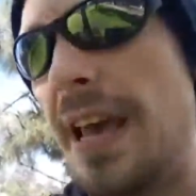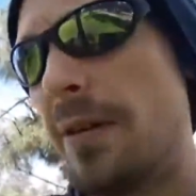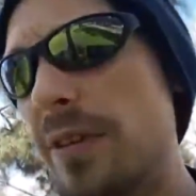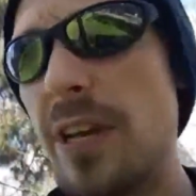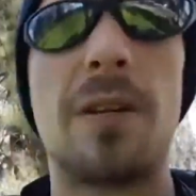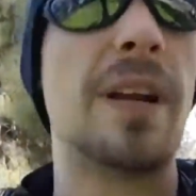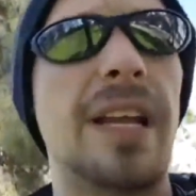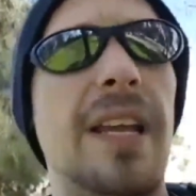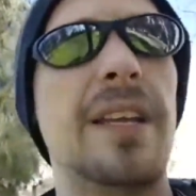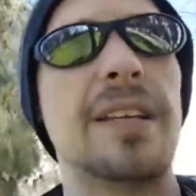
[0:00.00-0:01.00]
that was
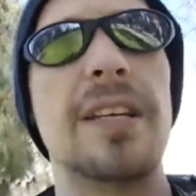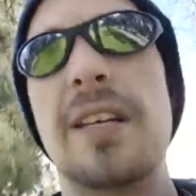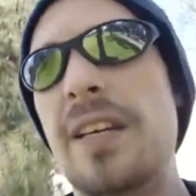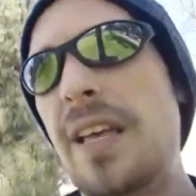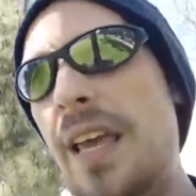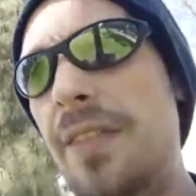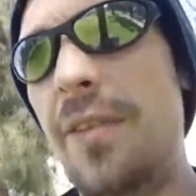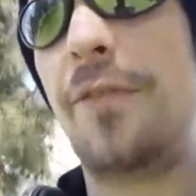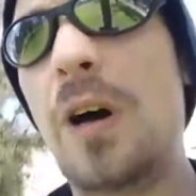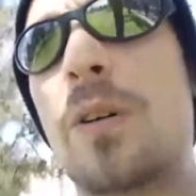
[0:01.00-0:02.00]
already in the
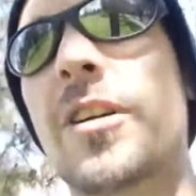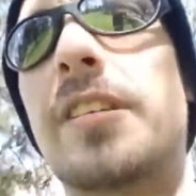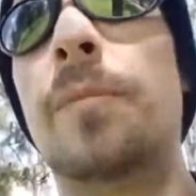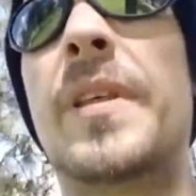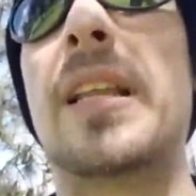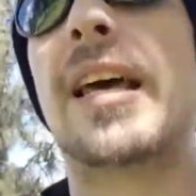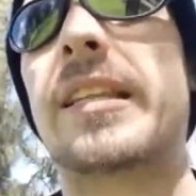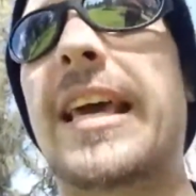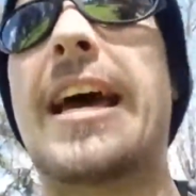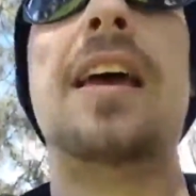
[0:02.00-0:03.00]
phone or something like
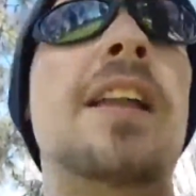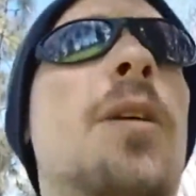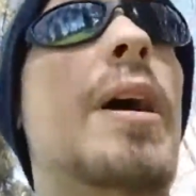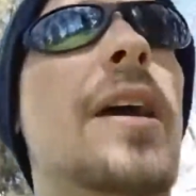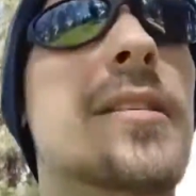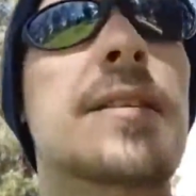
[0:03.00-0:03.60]
that. Anyways,